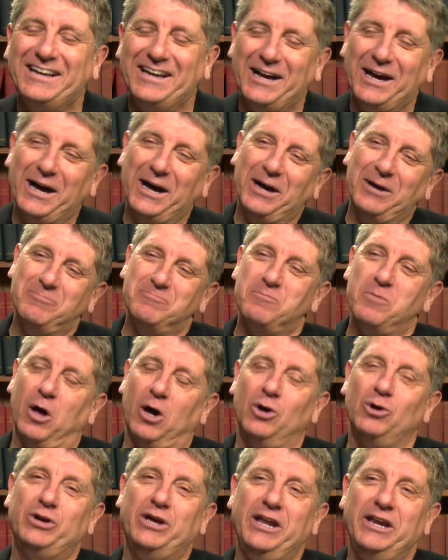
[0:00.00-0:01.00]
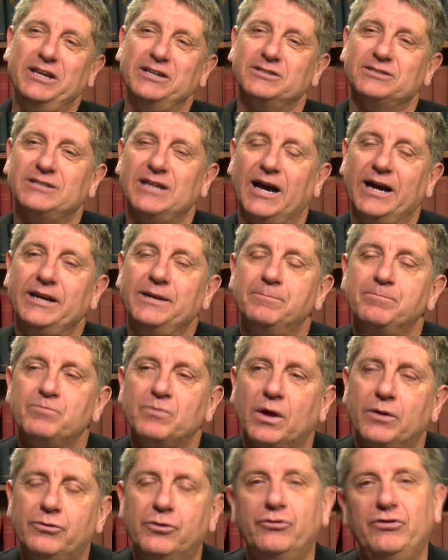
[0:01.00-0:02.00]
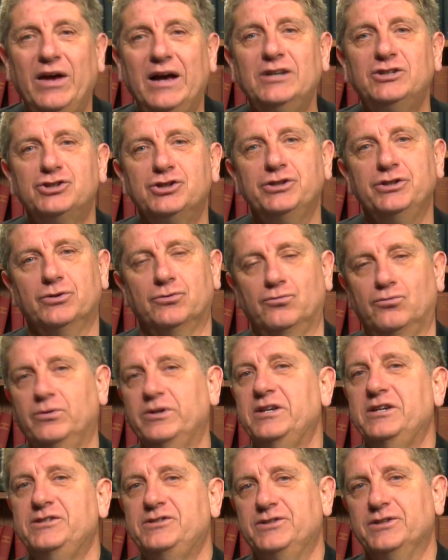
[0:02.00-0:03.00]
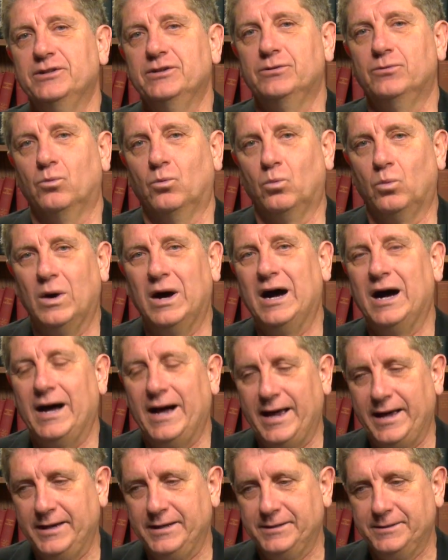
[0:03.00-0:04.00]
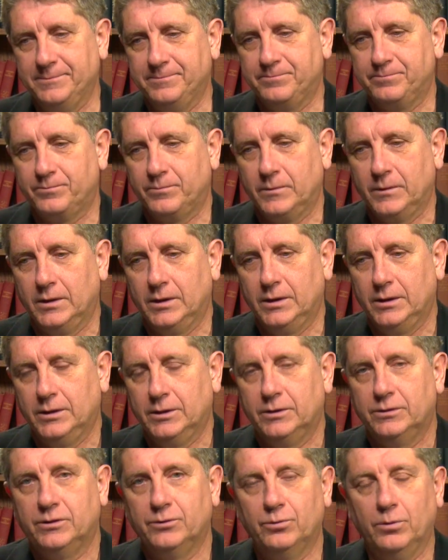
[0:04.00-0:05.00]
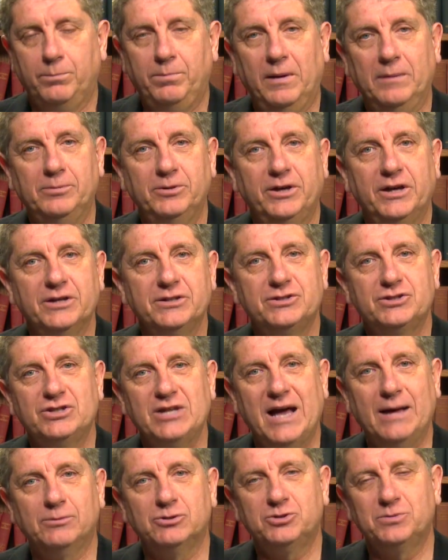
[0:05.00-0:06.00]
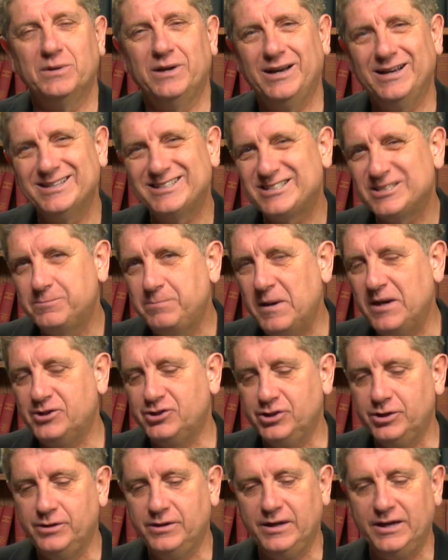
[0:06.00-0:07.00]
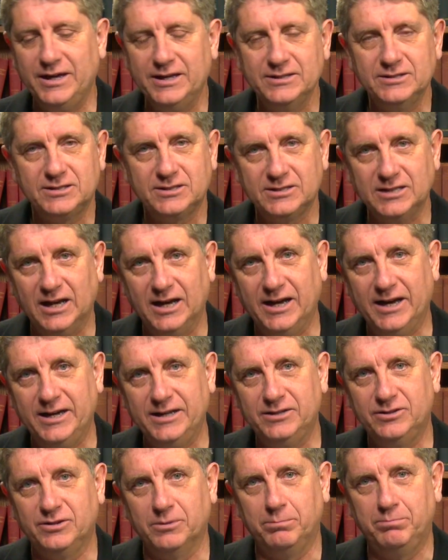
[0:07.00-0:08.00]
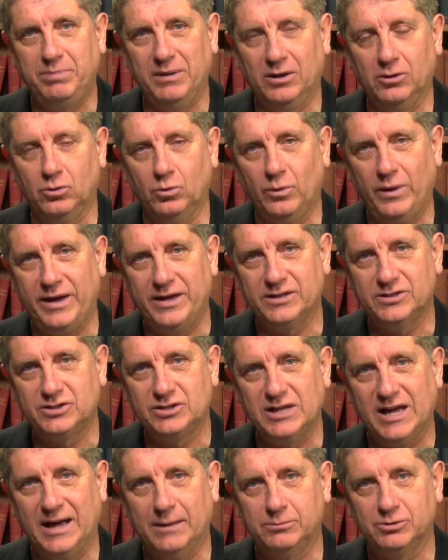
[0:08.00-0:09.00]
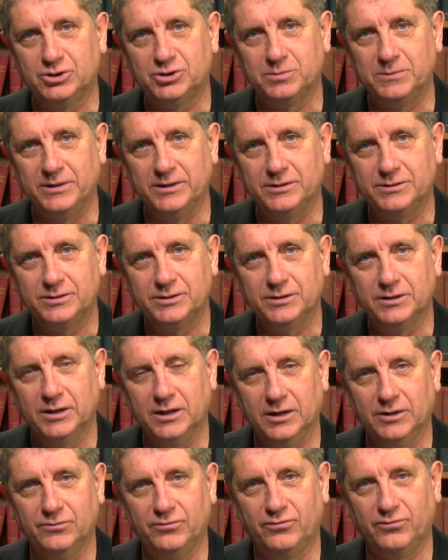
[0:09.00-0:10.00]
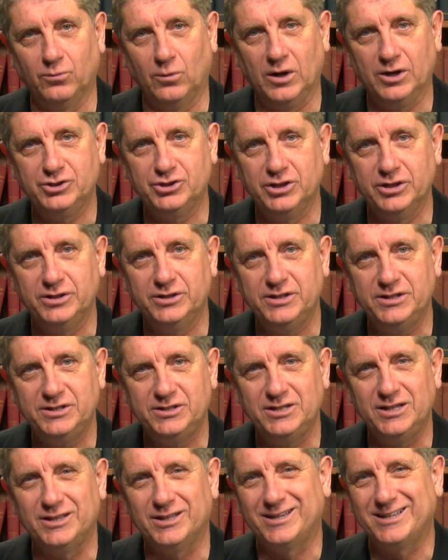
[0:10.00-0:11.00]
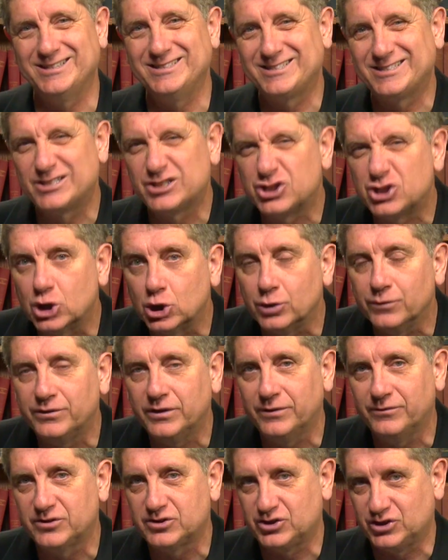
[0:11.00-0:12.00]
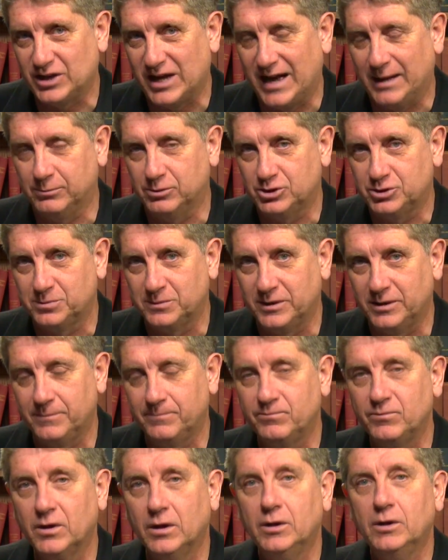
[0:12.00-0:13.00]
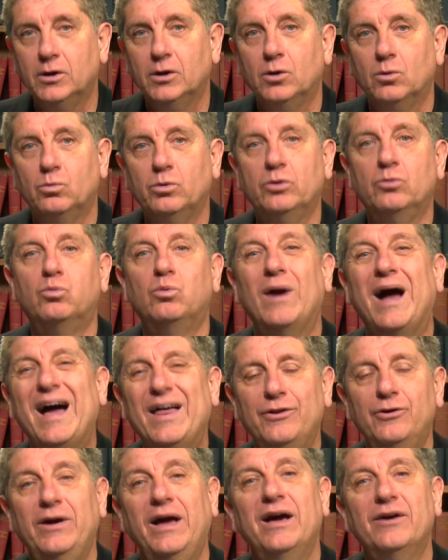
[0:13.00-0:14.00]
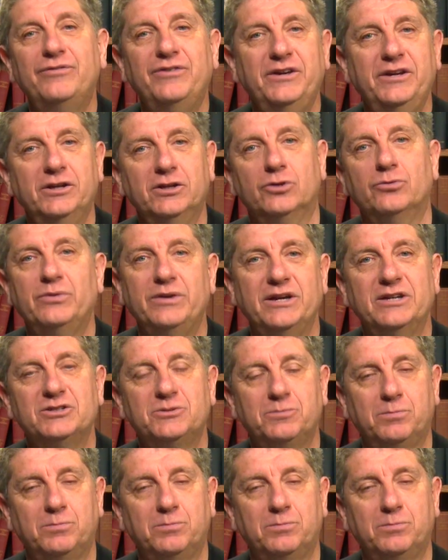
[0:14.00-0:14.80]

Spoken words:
All kidding aside, there's actually a reason why the Republican establishment, and especially the inside the Beltway establishment of Washington, D.C., the conservative establishment, would rather have Hillary as